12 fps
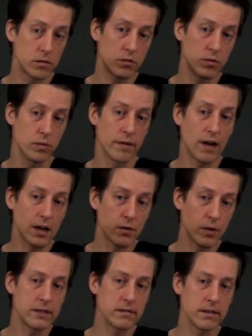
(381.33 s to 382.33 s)
to
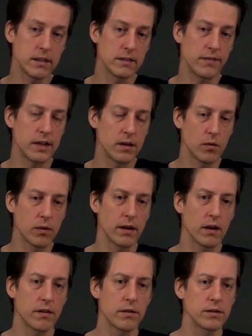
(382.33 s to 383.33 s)
evaluate this video and
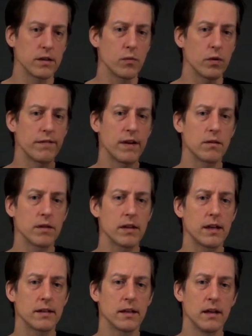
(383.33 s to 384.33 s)
others, and we found
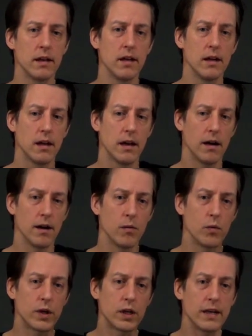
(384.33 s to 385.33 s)
that
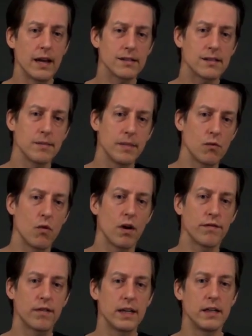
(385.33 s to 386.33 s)
we could estimate
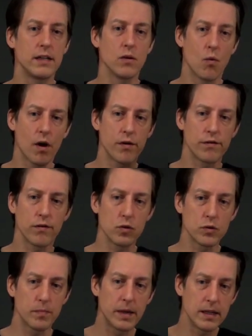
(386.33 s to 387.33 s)
roughly the water flow
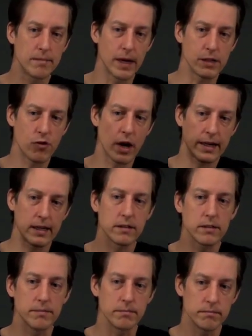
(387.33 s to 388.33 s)
speed by tracking
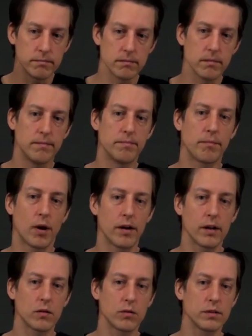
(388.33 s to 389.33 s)
some
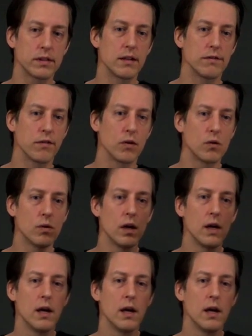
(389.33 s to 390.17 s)
particles in the flow.